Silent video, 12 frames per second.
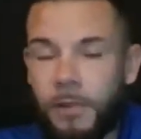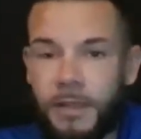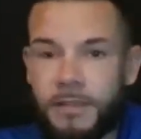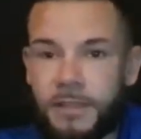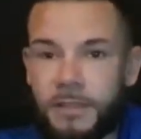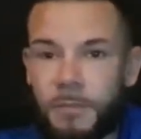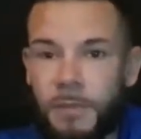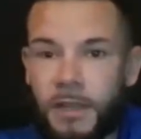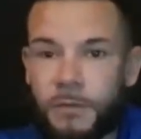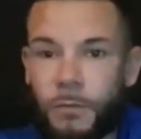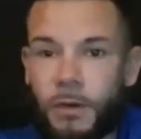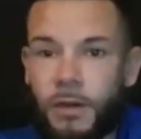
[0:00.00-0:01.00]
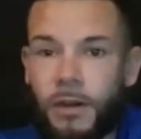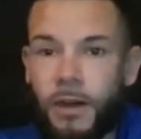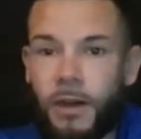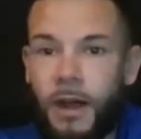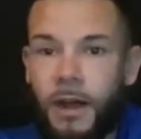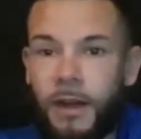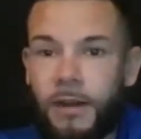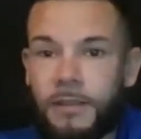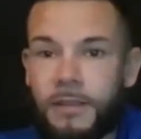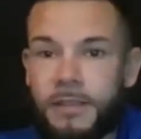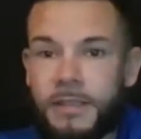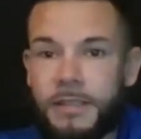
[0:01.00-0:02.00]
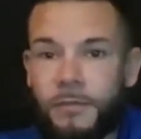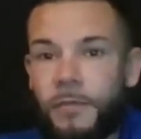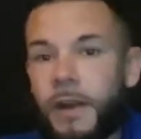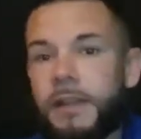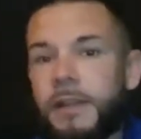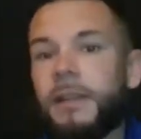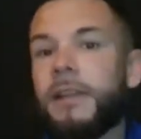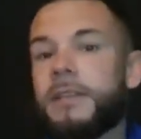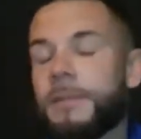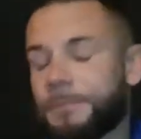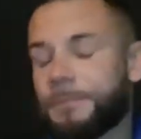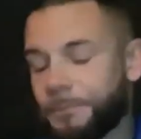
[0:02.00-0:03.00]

places because we're on the disinvited list.